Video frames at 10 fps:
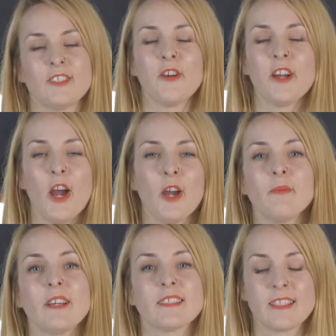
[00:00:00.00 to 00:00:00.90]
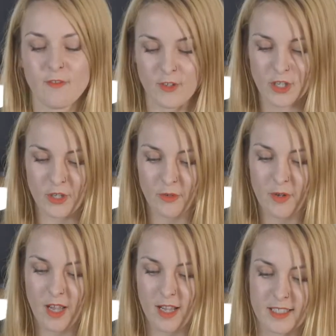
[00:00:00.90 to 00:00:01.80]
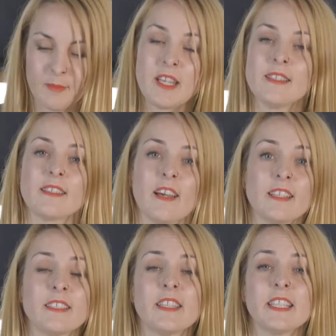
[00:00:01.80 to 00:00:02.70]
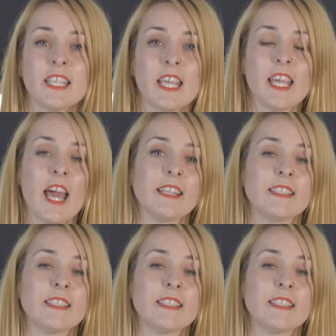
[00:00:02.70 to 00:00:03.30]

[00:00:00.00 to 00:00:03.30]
So I hope that's giving you some insight into the tea and